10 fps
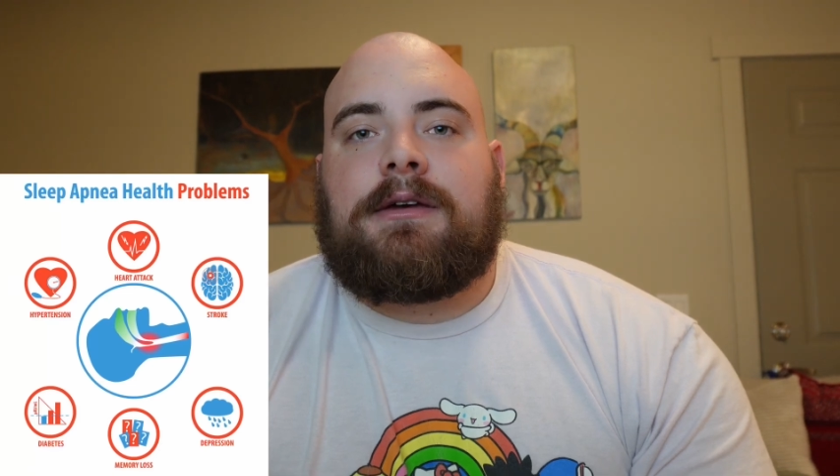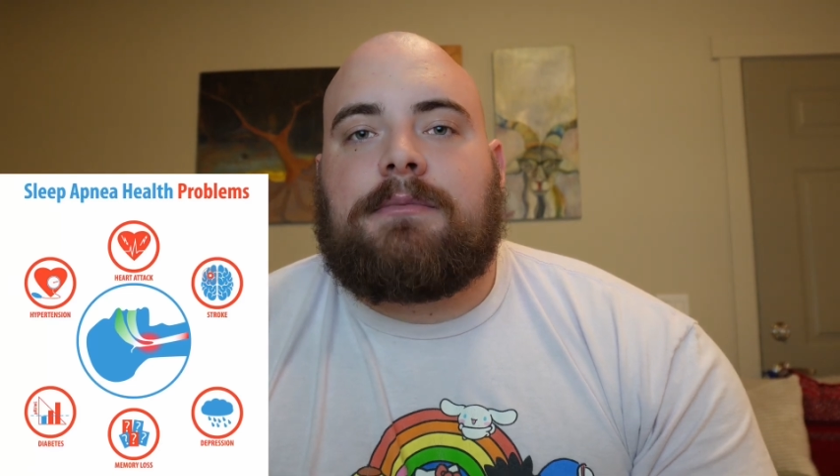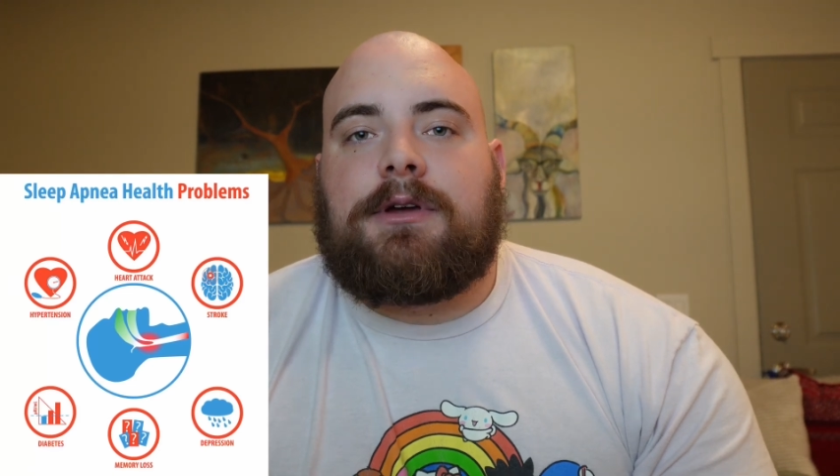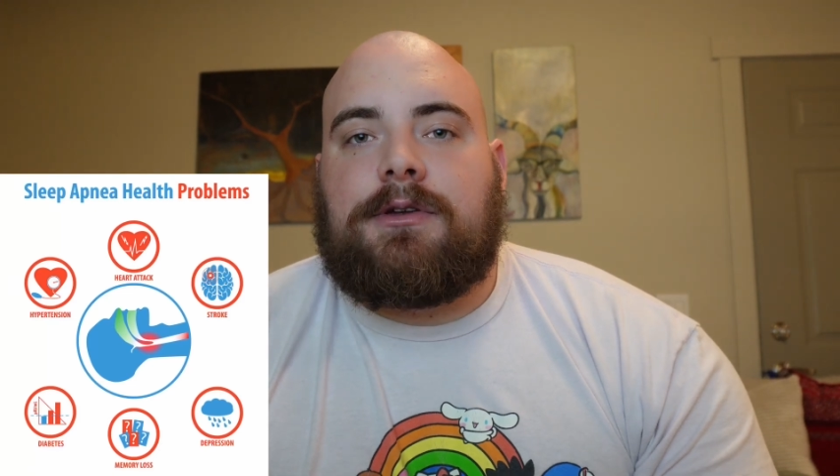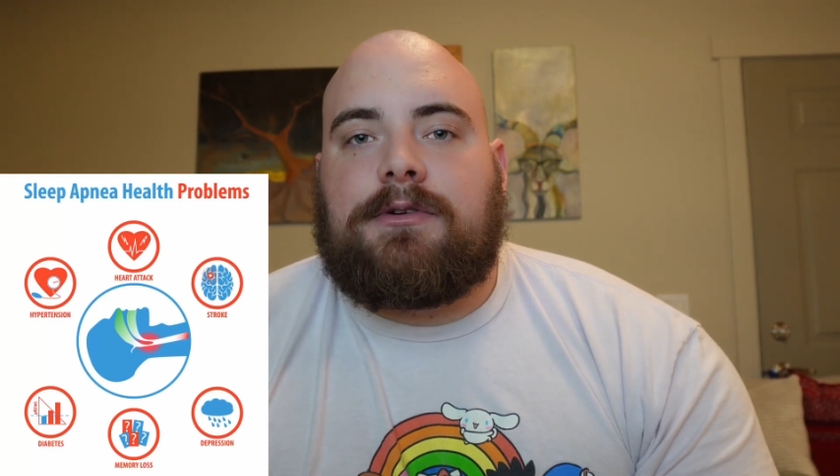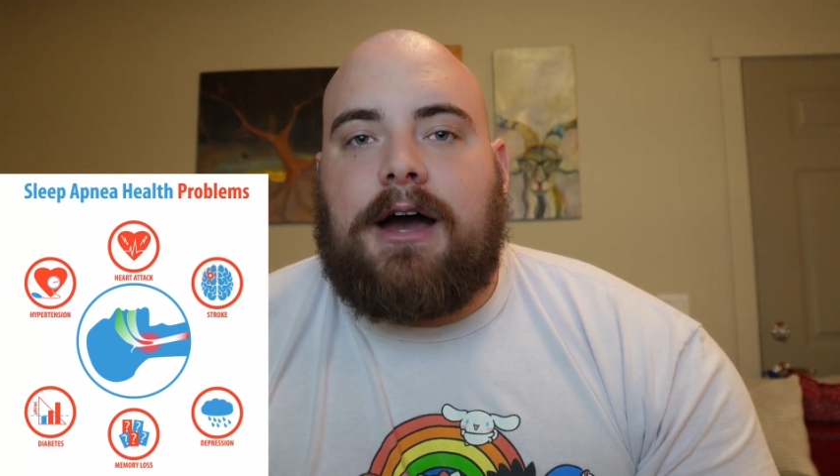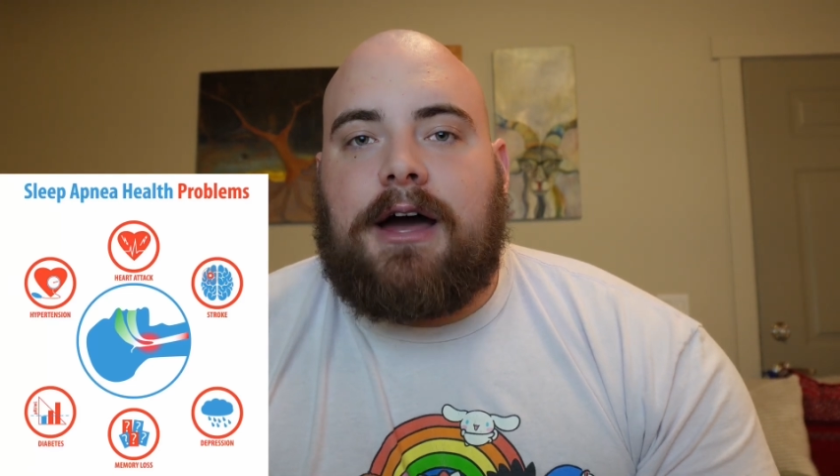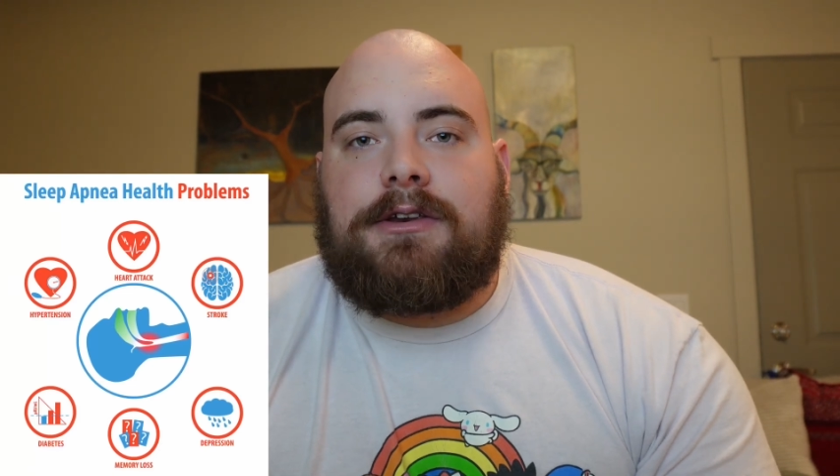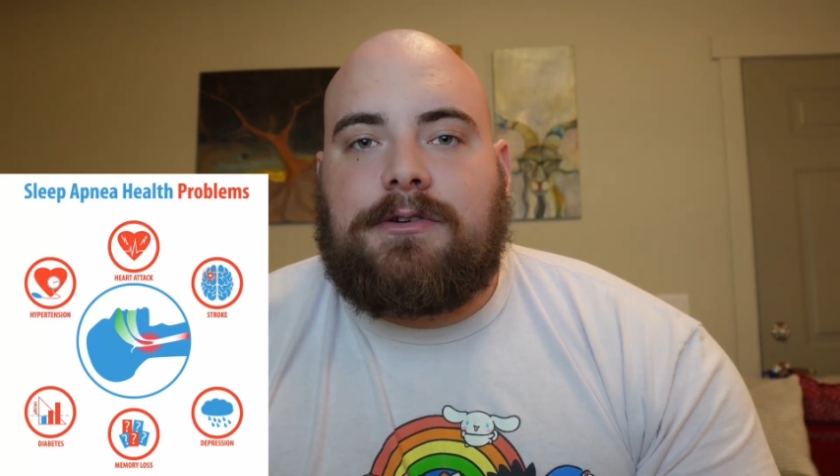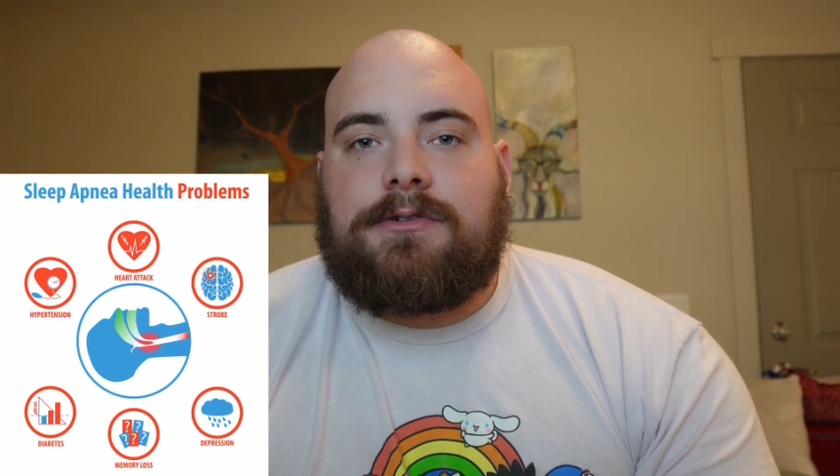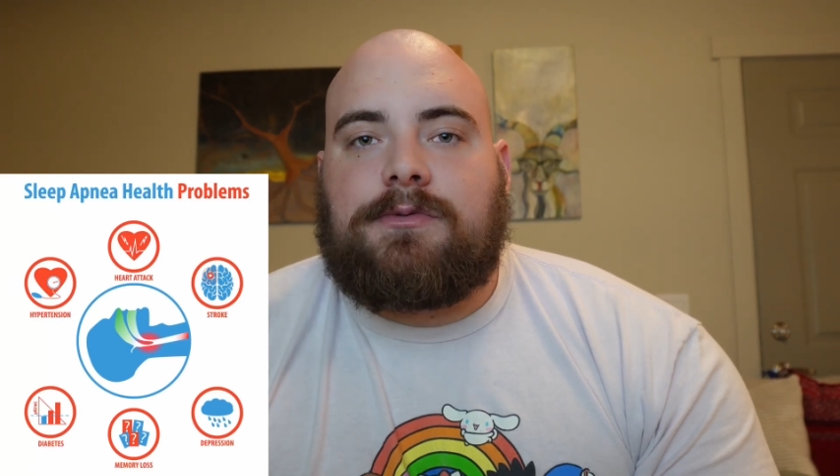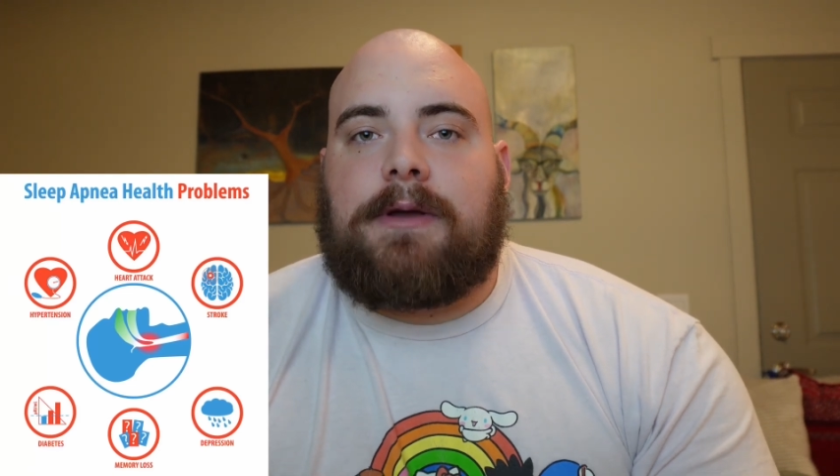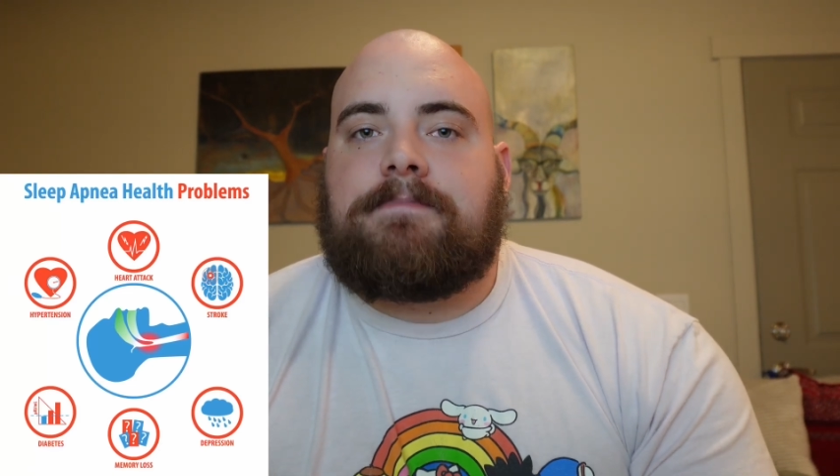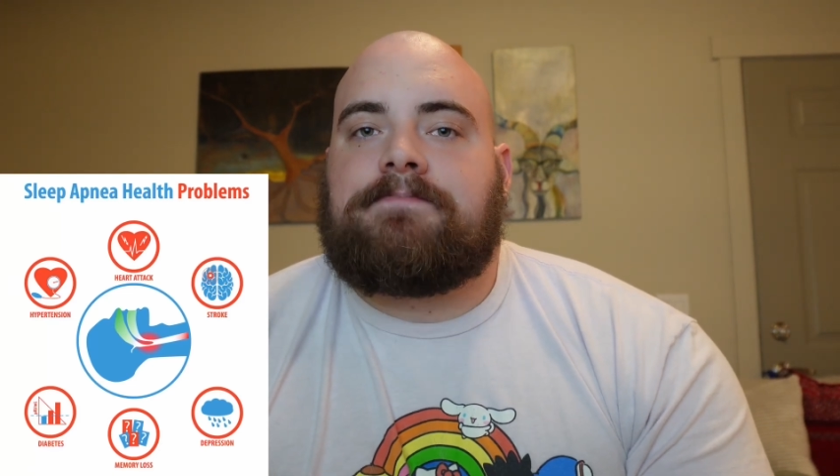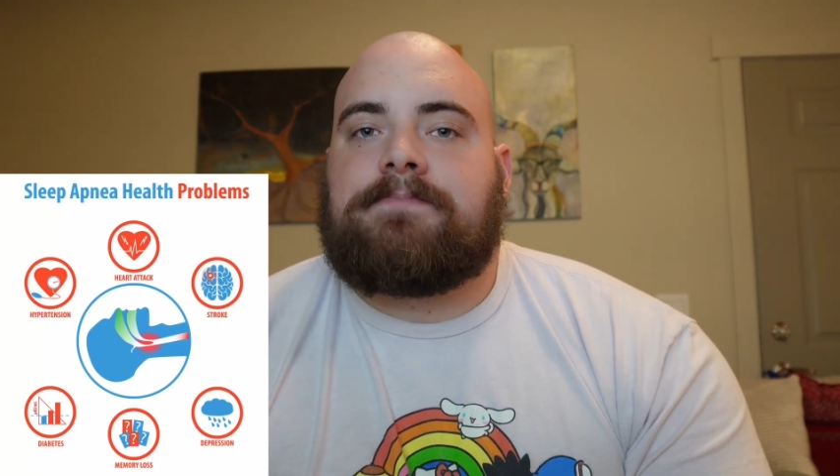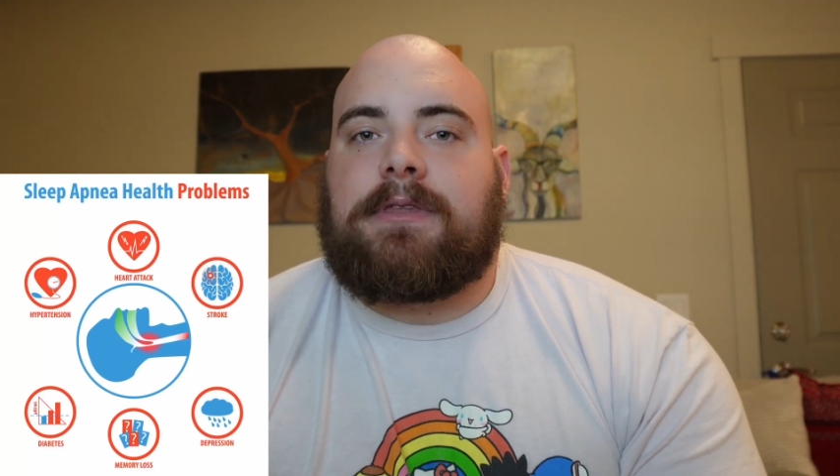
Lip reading: but you got to use one.